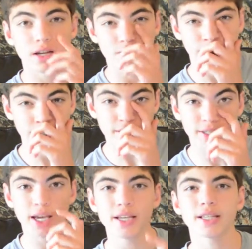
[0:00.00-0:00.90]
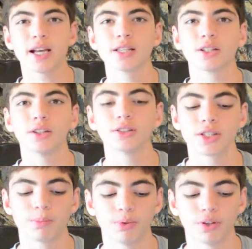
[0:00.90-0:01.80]
So this case has all the
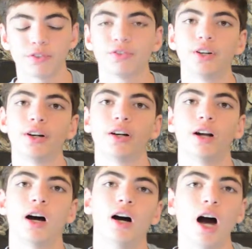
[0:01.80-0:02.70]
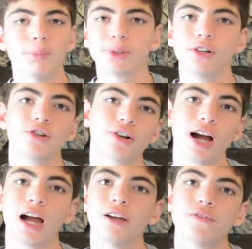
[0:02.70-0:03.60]
support for optical
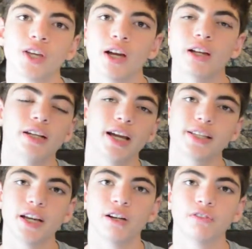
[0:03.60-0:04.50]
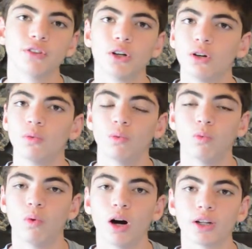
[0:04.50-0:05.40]
drives, nice airflow,
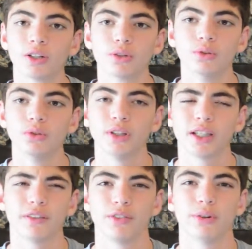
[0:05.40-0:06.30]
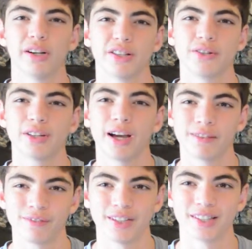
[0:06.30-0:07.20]
water cooling if you want to do
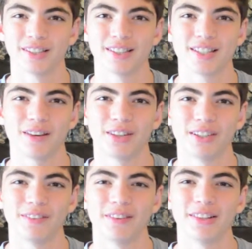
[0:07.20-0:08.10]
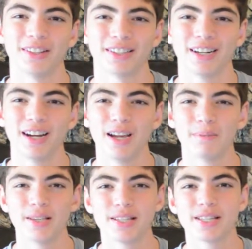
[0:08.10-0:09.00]
that in a $750
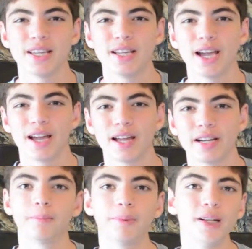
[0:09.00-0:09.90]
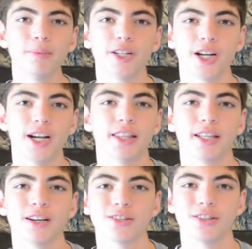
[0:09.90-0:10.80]
PC, and pretty much
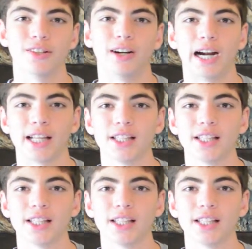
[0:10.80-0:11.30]
anything else you throw at it.